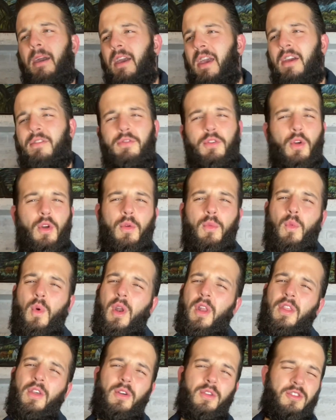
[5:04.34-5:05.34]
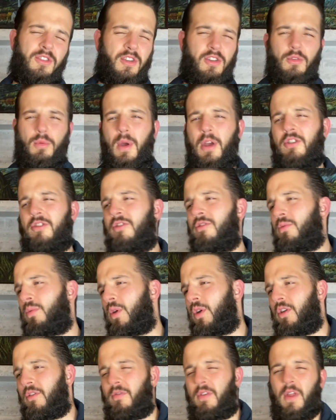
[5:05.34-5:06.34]
If you're in one of those situations where
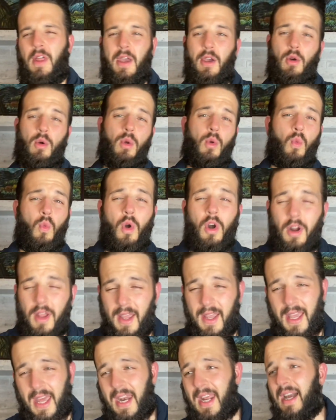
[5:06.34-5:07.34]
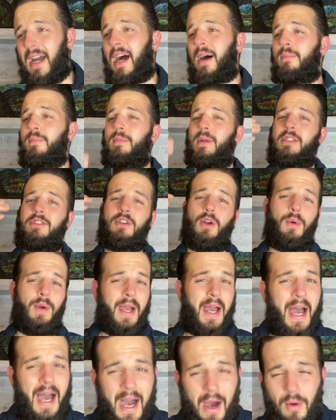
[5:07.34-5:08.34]
you feel like going to work and getting compliments, going
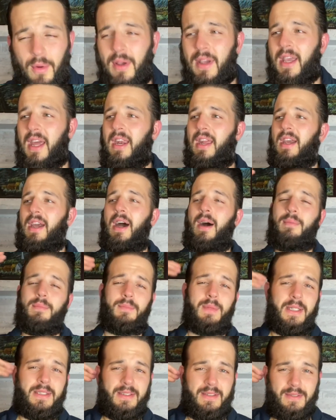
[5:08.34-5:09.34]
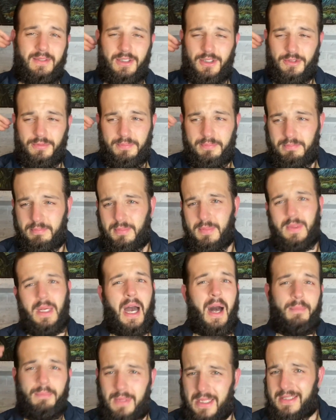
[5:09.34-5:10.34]
out and getting compliments, just
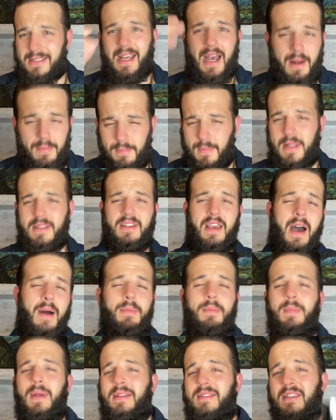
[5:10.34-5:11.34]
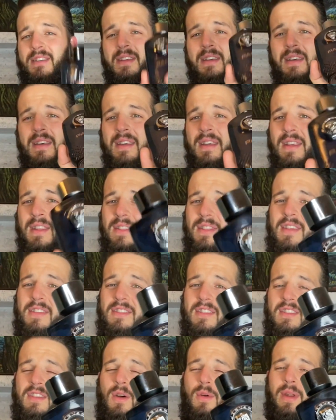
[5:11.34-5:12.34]
compliments, compliments, compliments, this
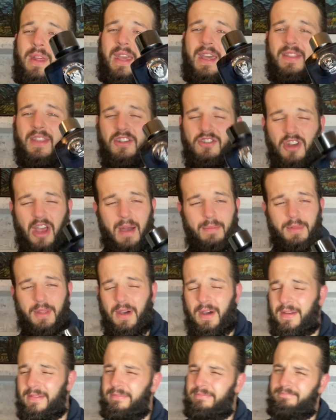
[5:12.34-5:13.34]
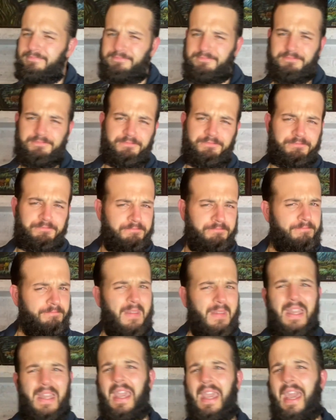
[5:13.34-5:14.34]
is going to get the job done.
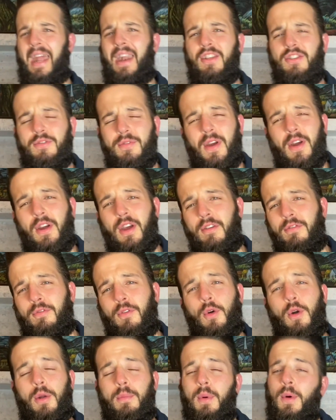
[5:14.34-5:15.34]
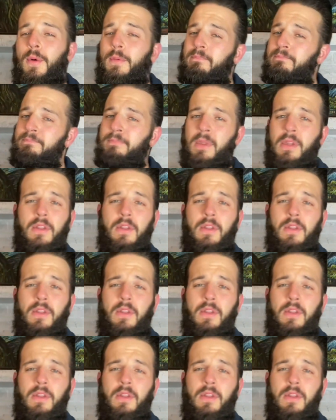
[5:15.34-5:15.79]
And it's very affordable.